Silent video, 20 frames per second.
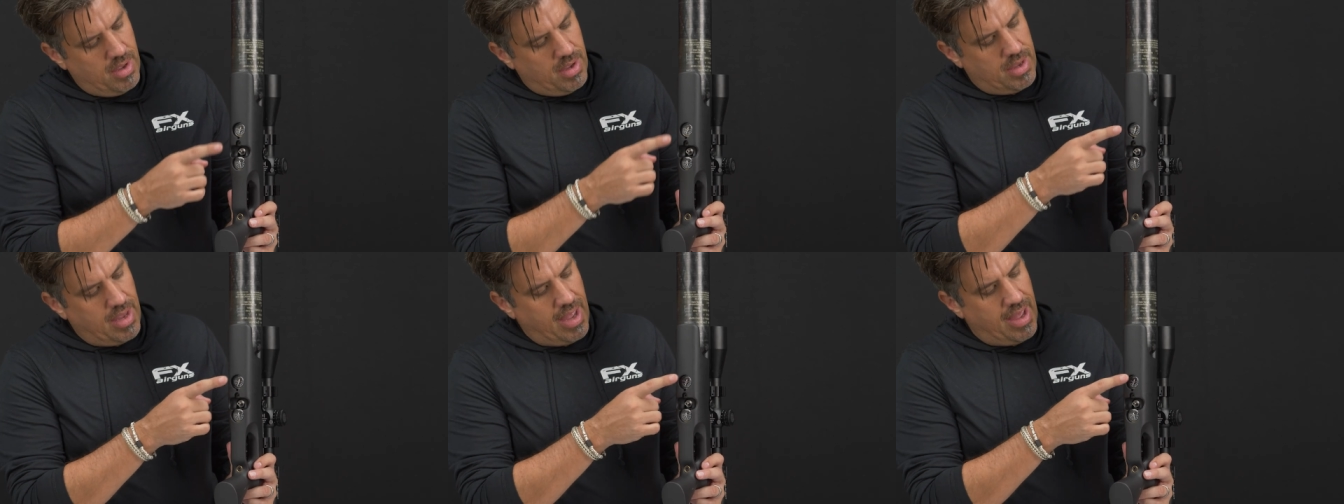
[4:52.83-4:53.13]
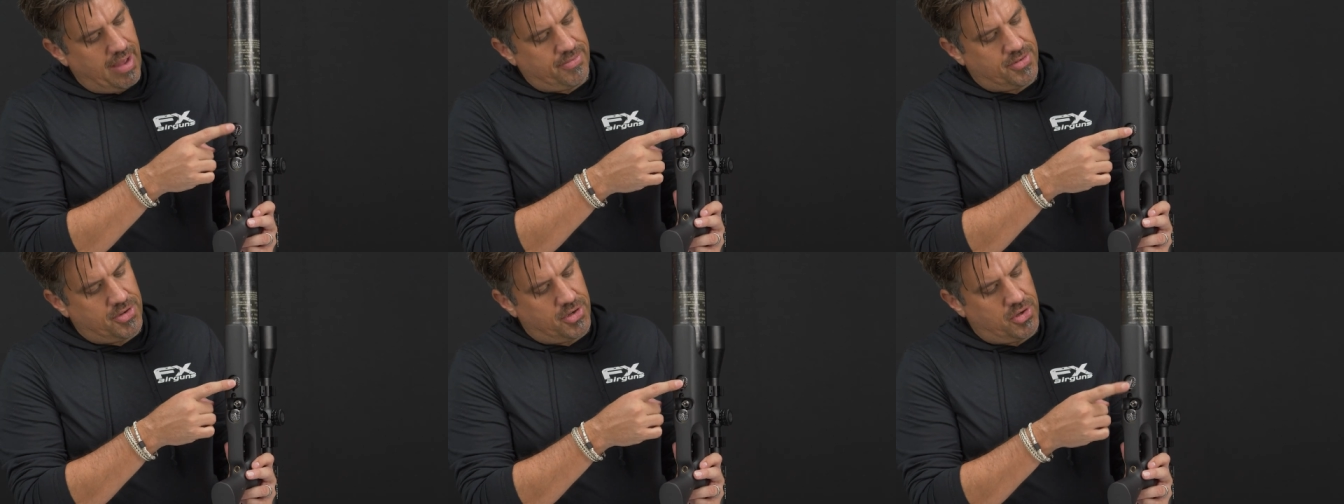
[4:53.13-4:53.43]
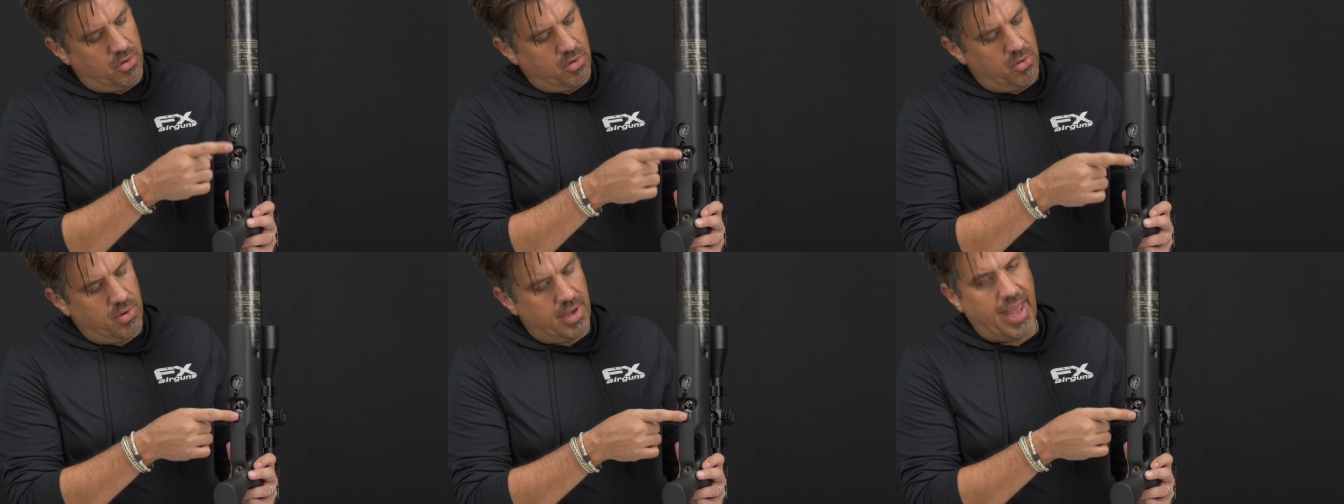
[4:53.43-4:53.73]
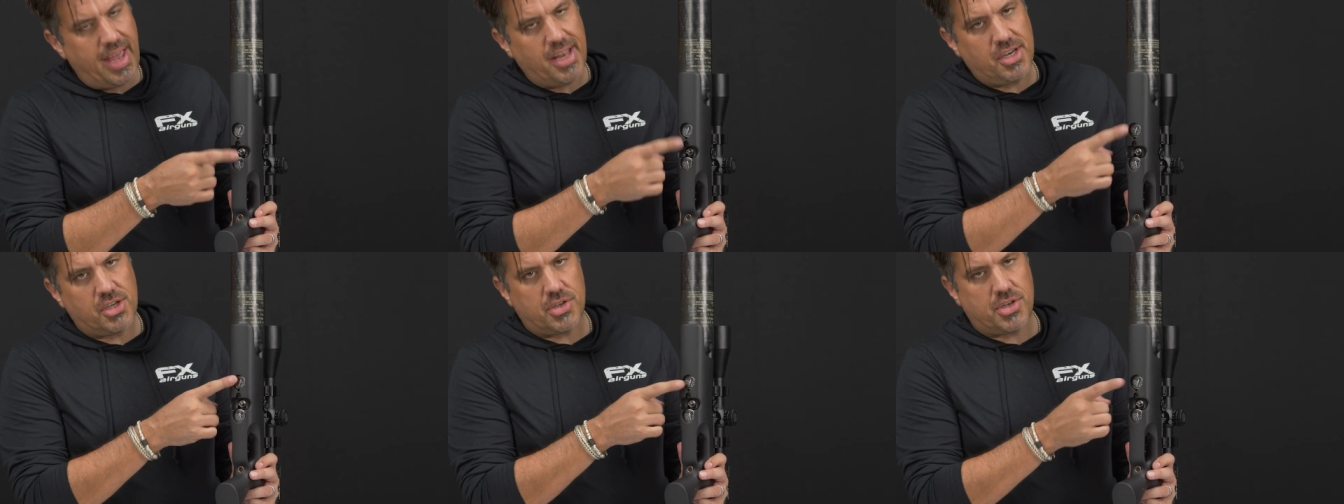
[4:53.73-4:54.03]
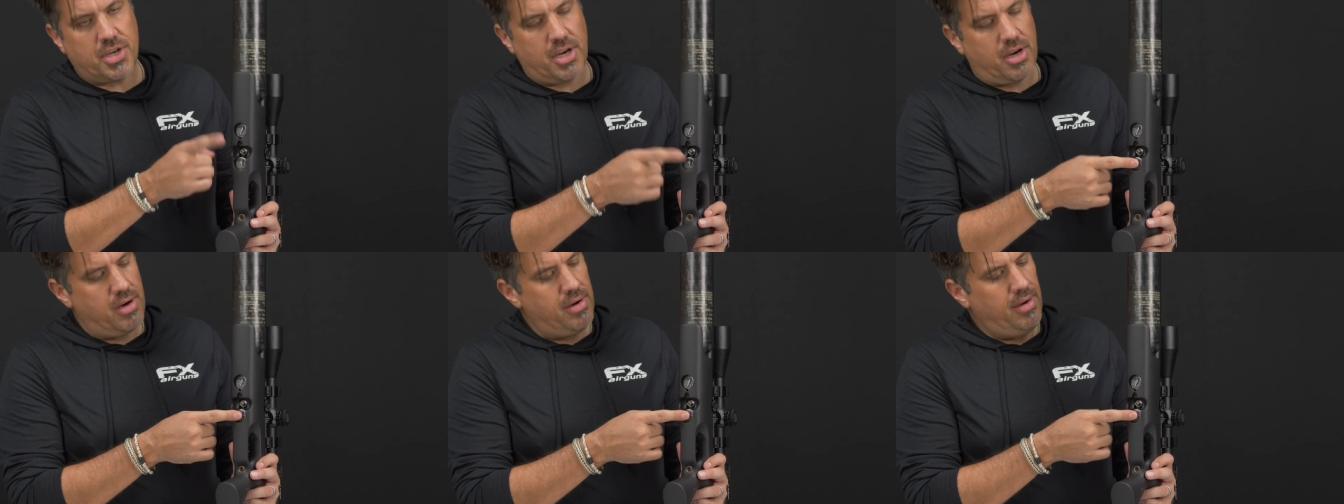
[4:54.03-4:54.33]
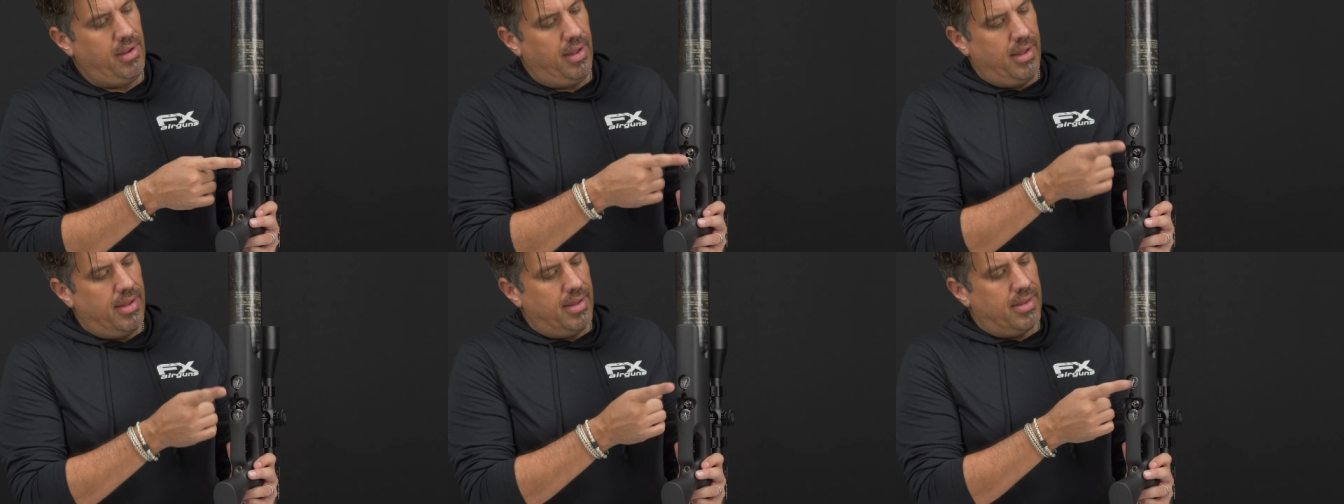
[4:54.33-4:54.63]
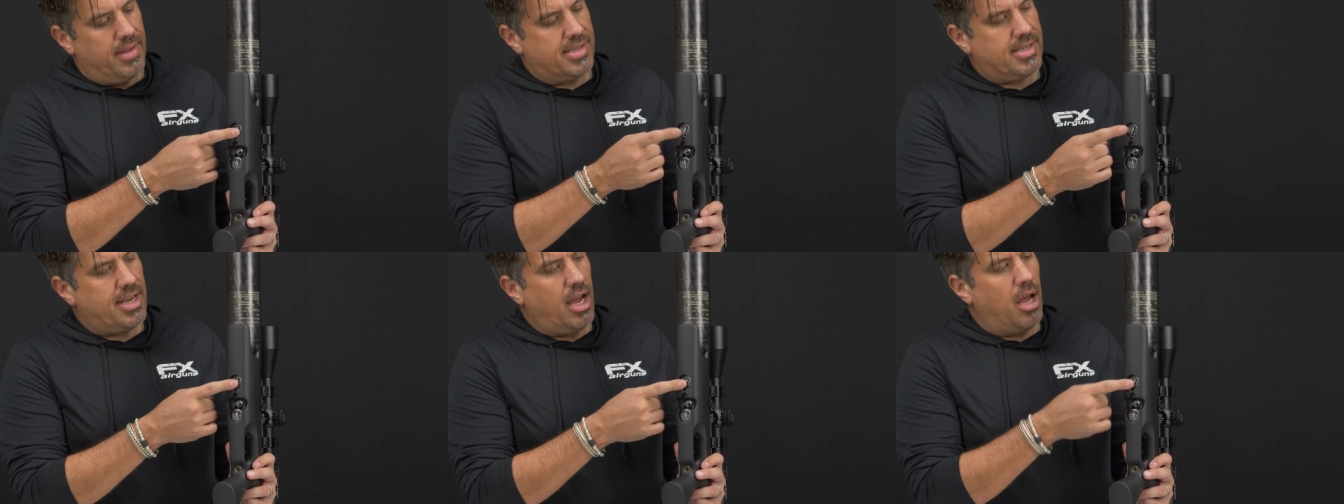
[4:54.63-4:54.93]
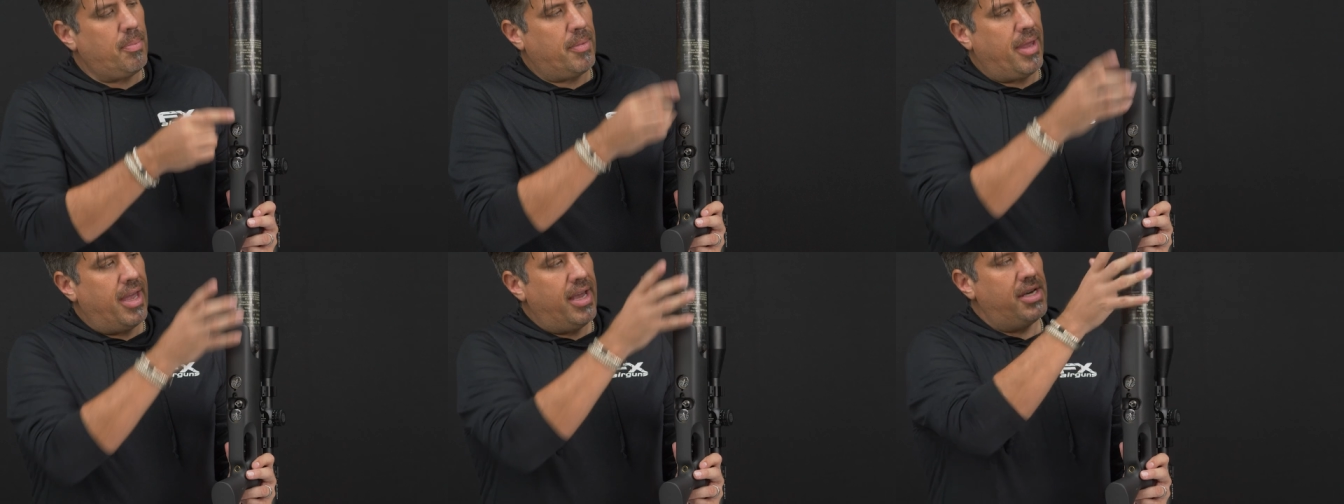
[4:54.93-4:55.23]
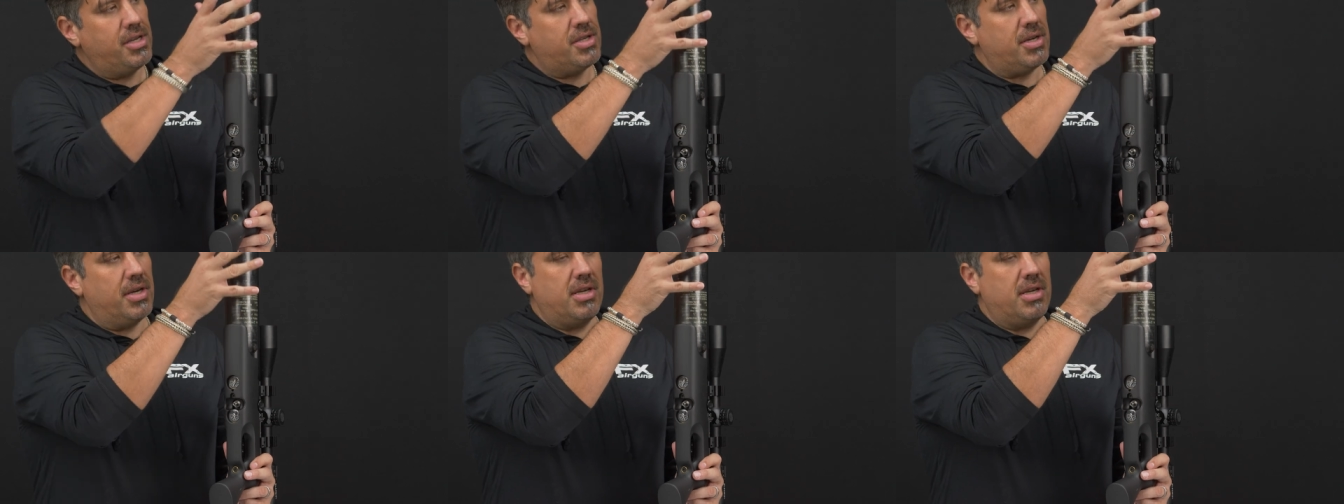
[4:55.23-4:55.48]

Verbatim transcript: You have two gauges here. This top gauge